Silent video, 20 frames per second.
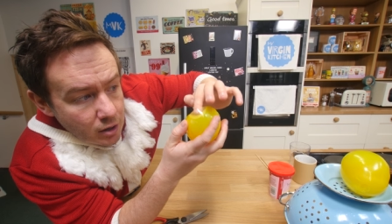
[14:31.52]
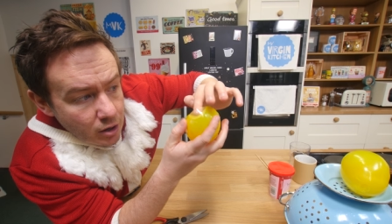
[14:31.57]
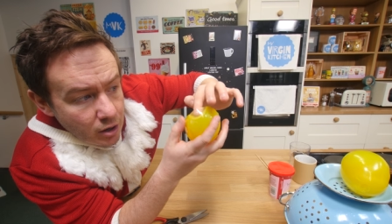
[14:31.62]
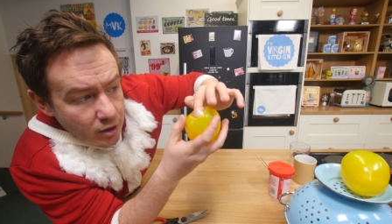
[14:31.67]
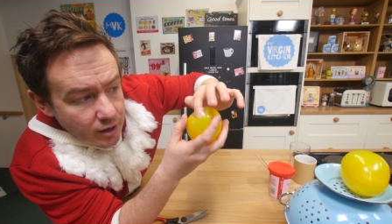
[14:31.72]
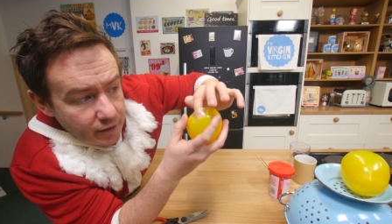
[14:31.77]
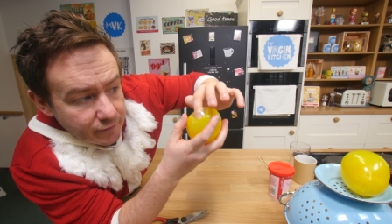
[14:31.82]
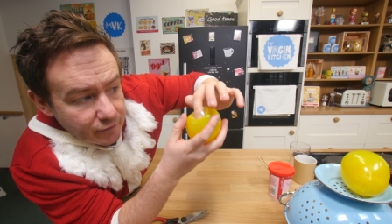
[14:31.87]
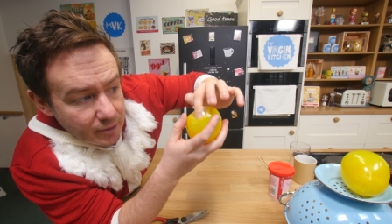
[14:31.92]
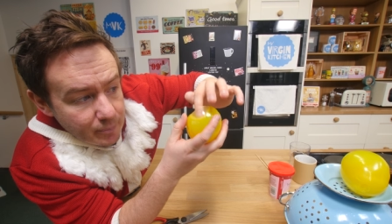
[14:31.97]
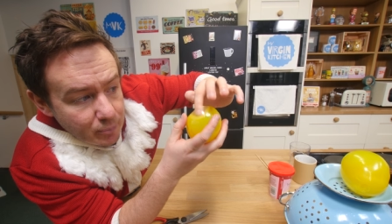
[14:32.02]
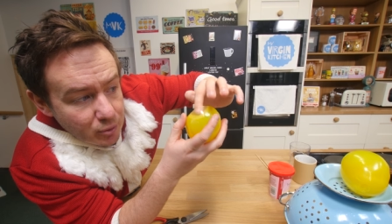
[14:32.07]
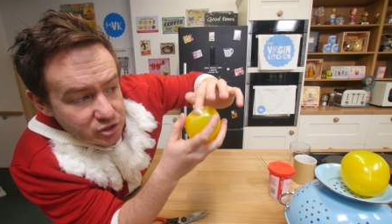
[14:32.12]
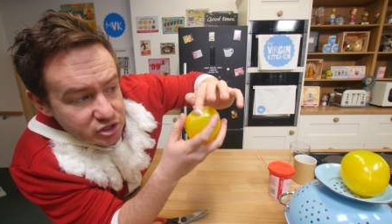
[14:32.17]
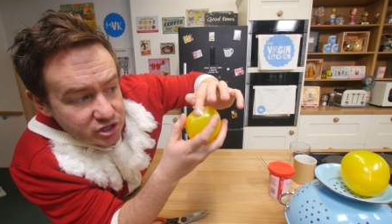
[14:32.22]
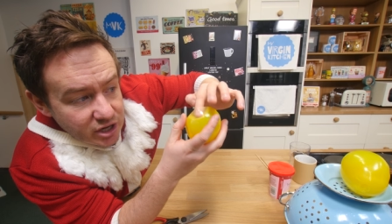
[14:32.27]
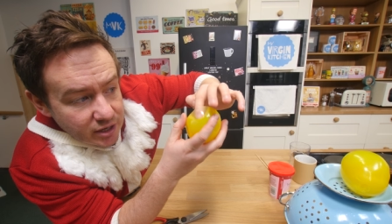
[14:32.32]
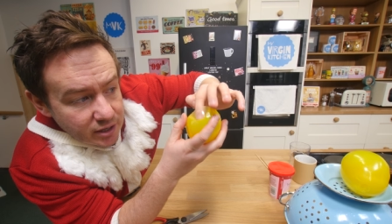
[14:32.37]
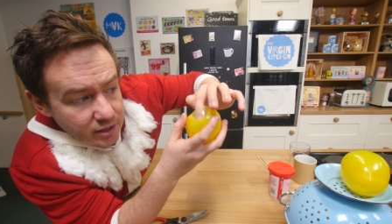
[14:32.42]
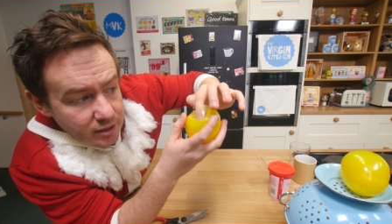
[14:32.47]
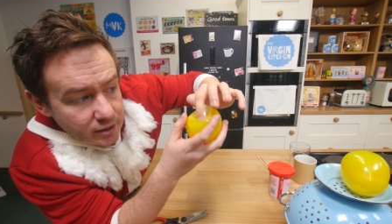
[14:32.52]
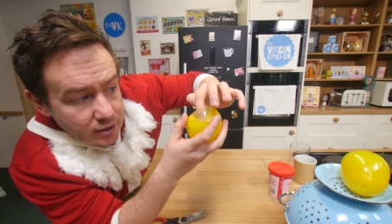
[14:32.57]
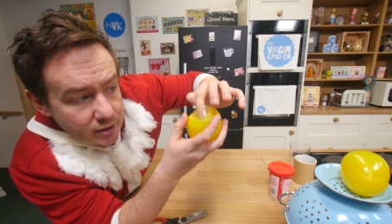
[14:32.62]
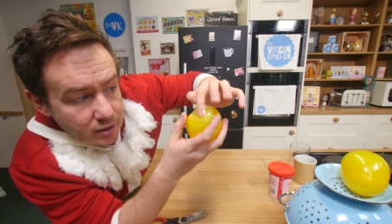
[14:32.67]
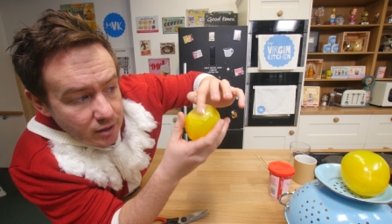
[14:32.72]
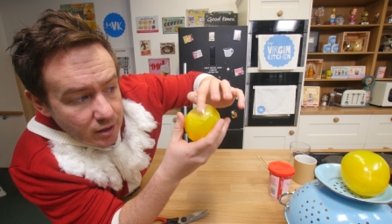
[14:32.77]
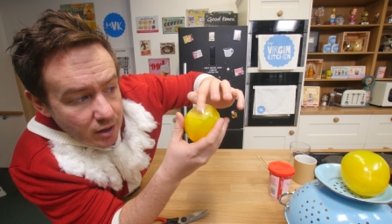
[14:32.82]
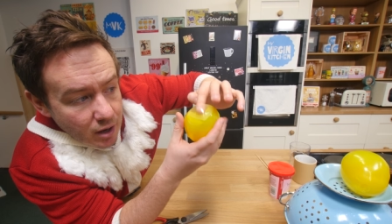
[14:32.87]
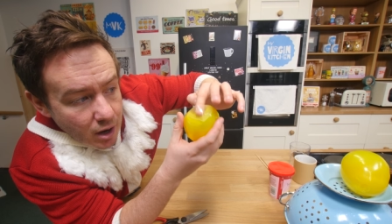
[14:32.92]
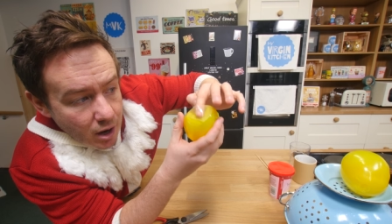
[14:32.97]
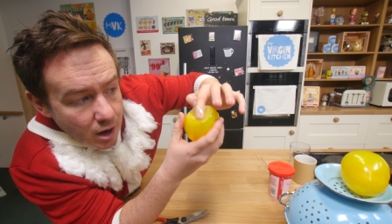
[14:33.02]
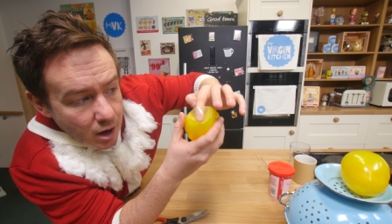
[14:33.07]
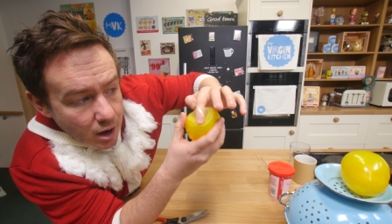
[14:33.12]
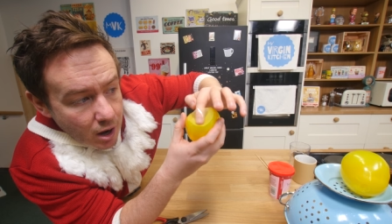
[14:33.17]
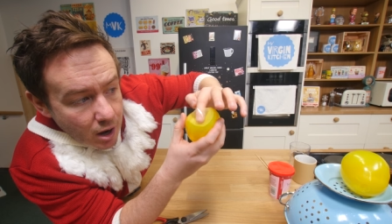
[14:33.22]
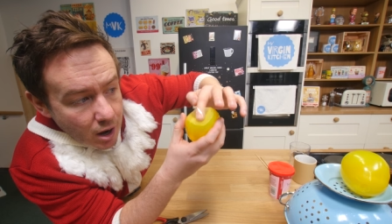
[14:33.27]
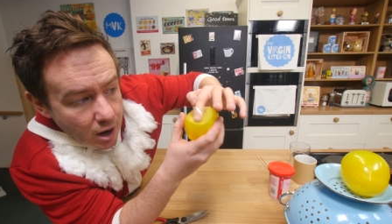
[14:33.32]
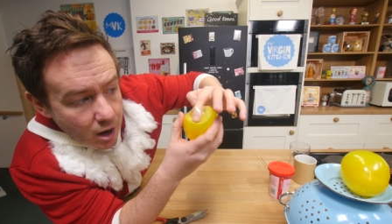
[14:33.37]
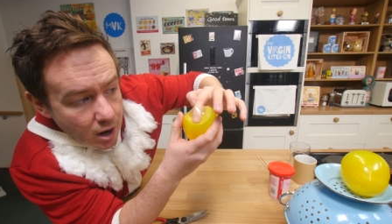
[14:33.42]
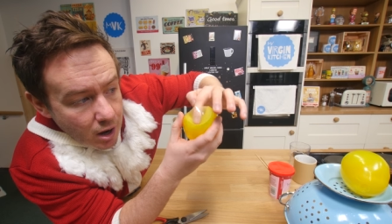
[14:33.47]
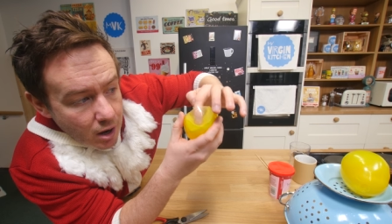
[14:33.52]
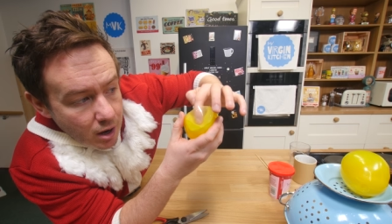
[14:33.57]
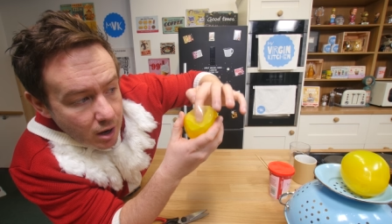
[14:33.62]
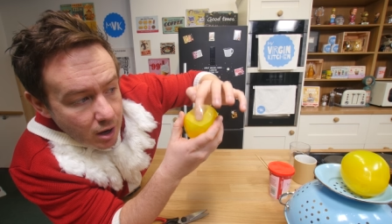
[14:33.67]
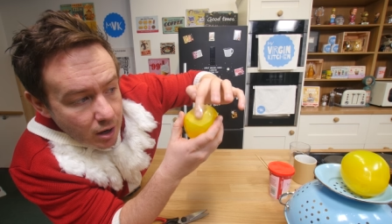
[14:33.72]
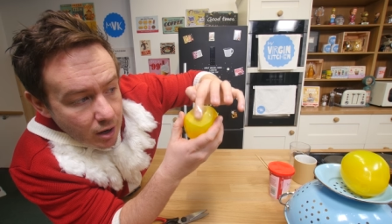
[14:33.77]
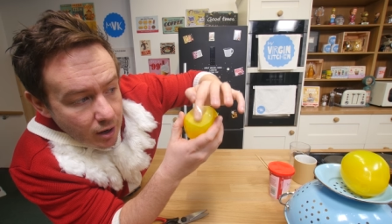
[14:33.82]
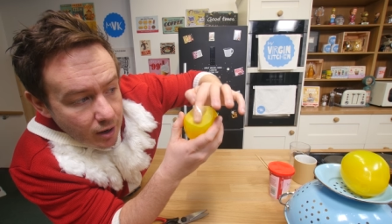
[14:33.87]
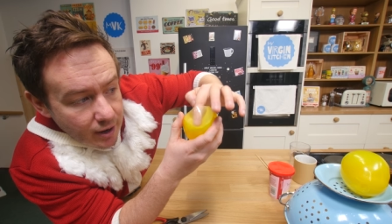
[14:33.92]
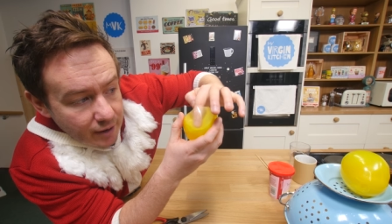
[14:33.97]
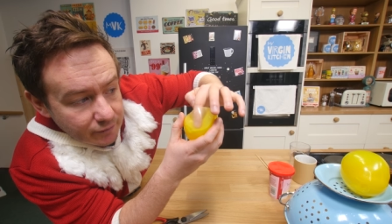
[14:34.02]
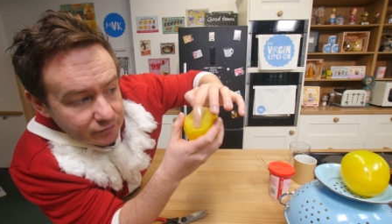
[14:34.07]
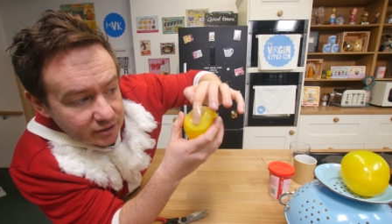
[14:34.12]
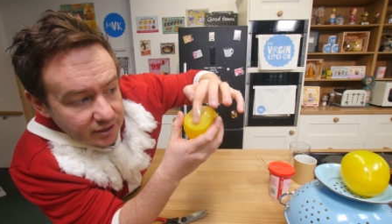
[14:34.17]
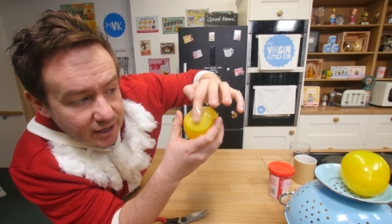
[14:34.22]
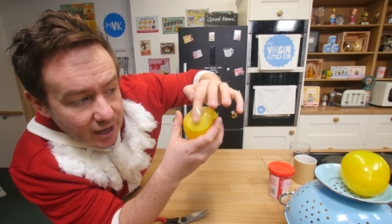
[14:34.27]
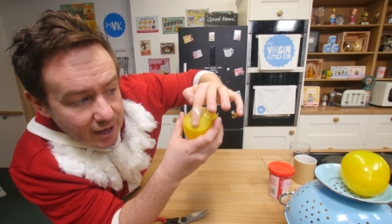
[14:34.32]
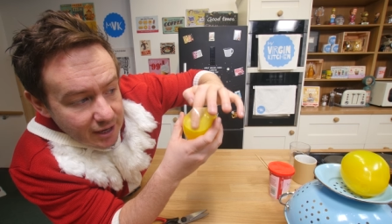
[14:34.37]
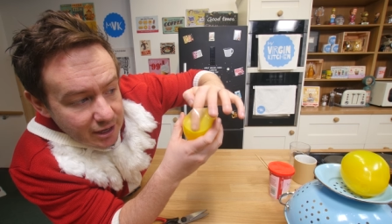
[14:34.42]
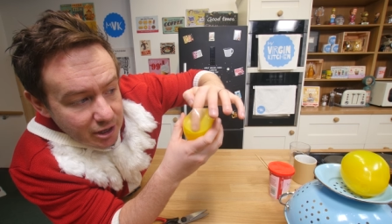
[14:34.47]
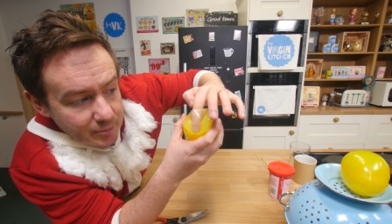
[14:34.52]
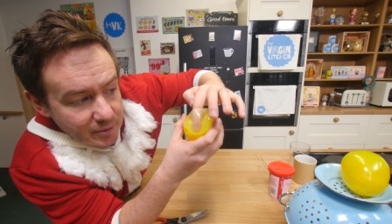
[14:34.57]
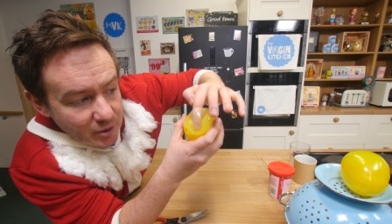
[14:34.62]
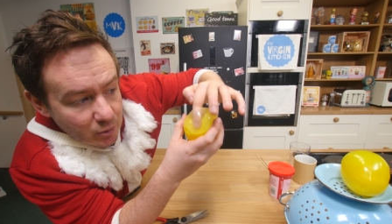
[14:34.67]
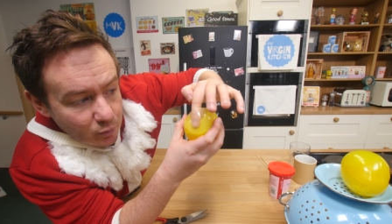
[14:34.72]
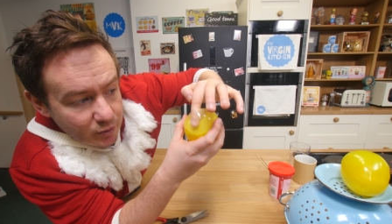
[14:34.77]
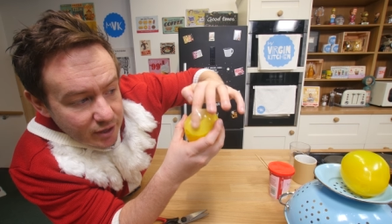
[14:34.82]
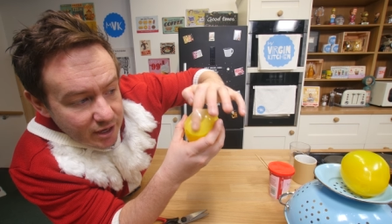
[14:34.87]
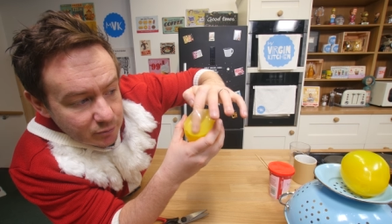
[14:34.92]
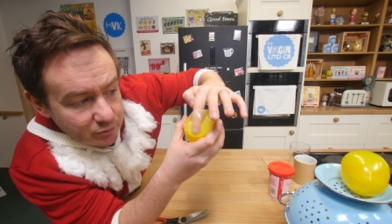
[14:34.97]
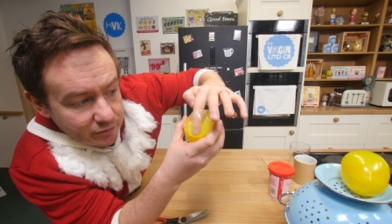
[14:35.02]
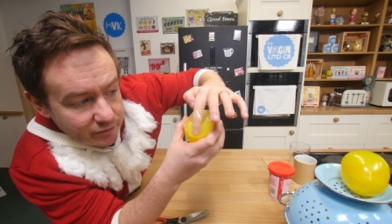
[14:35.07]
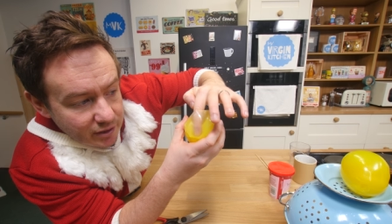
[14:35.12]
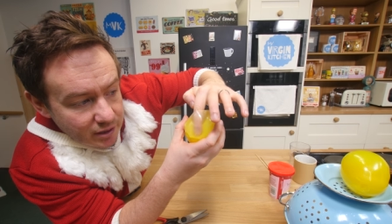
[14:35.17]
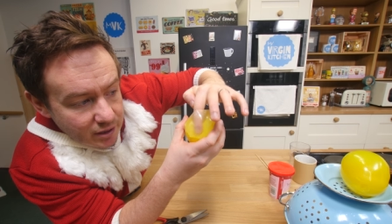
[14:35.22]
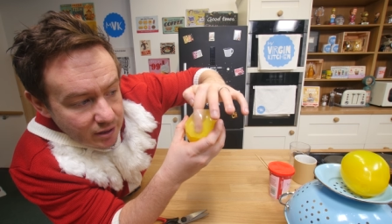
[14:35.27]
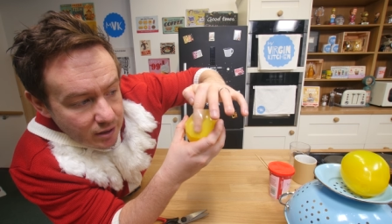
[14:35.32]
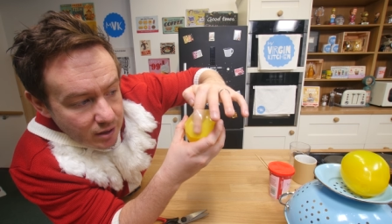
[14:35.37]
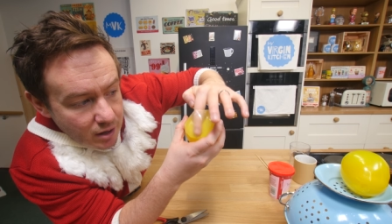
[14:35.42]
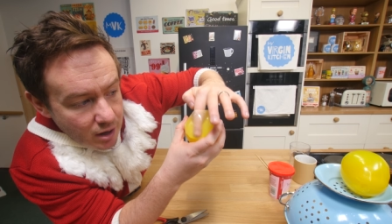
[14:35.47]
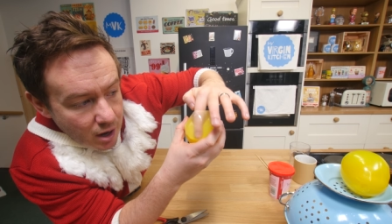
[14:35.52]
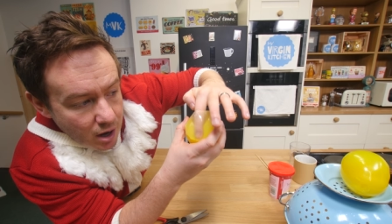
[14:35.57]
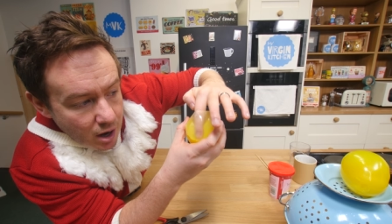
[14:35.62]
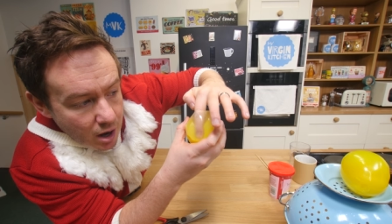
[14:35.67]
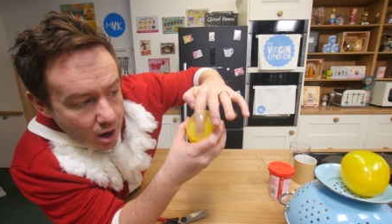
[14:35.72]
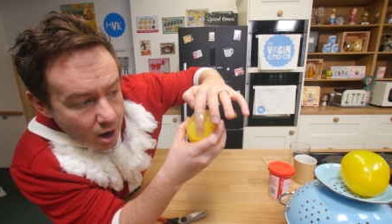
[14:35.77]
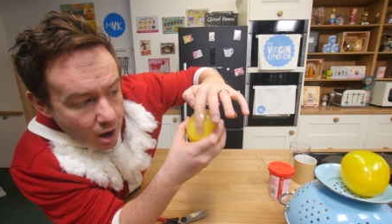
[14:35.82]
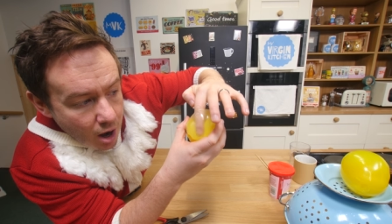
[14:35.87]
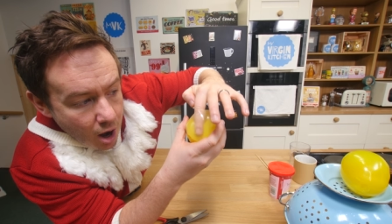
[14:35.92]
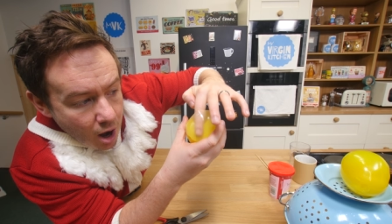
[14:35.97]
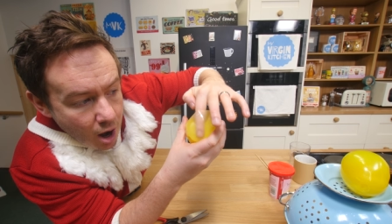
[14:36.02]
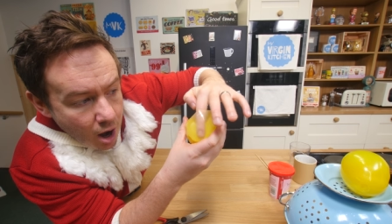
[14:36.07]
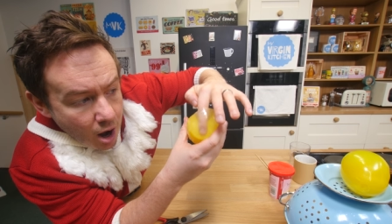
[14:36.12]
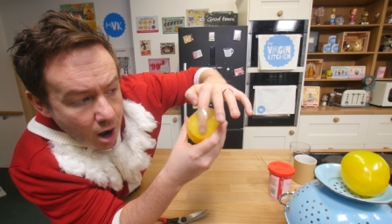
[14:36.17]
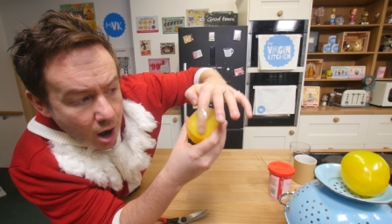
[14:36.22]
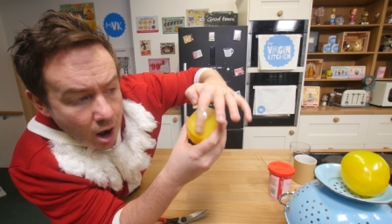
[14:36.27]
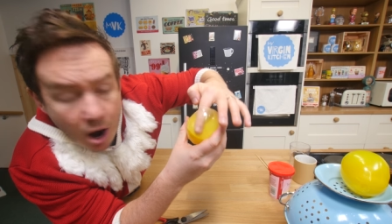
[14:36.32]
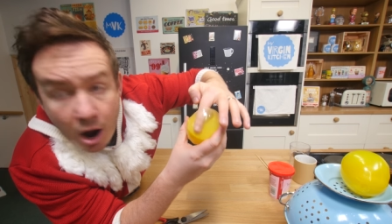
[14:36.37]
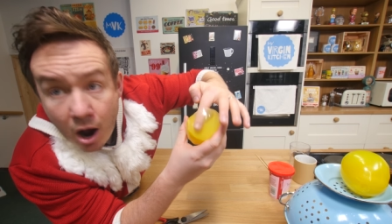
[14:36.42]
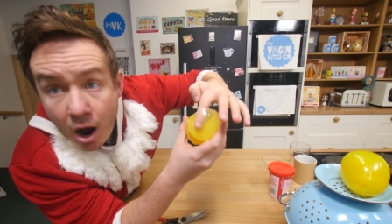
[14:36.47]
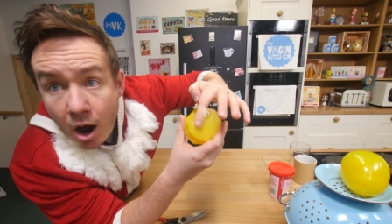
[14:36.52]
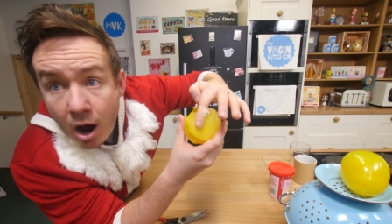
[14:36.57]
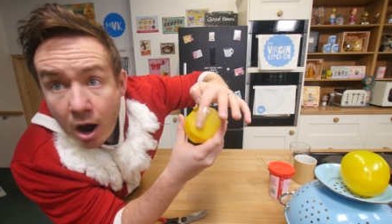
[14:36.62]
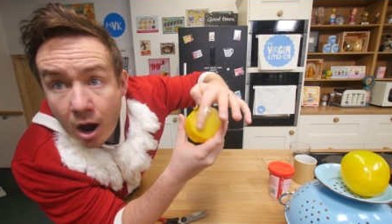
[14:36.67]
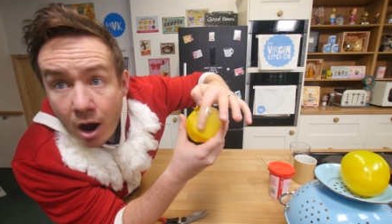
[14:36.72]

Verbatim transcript: look, if I push it, I have to get a little bit weird with it. Oh,